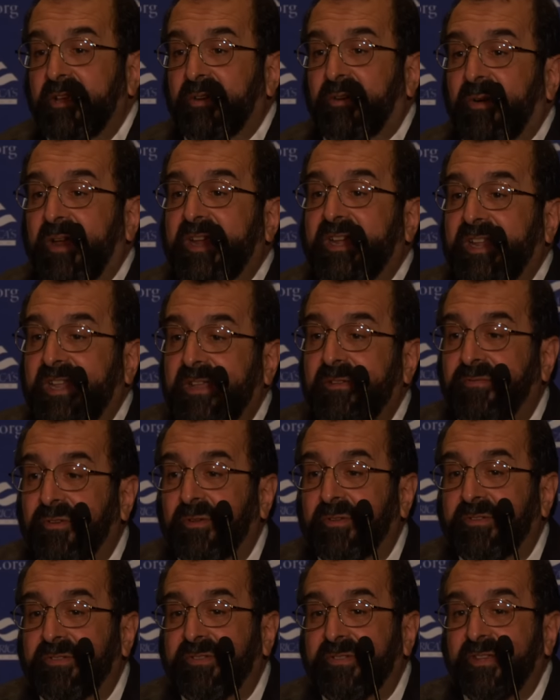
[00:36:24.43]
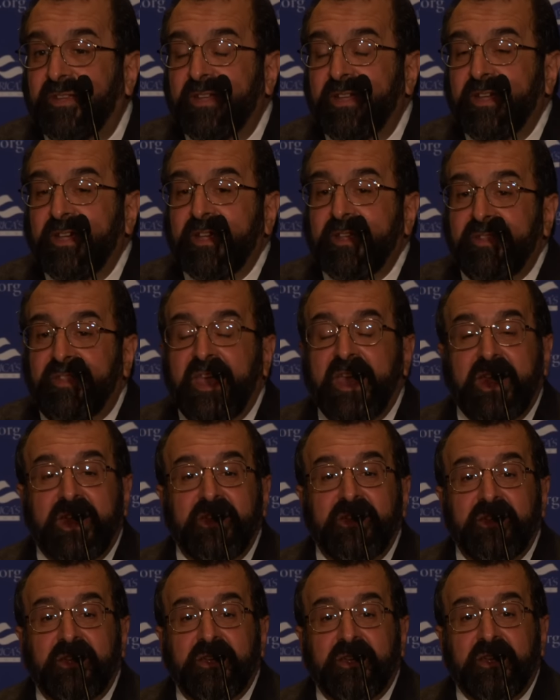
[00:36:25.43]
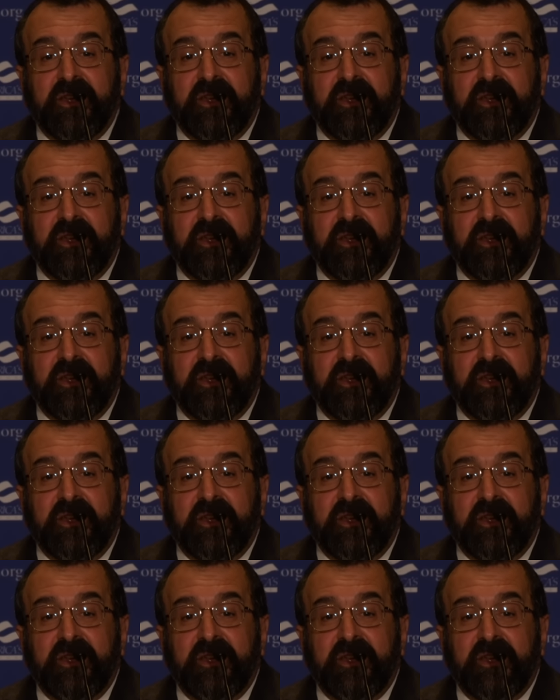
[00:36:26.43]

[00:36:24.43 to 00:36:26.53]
great evils, then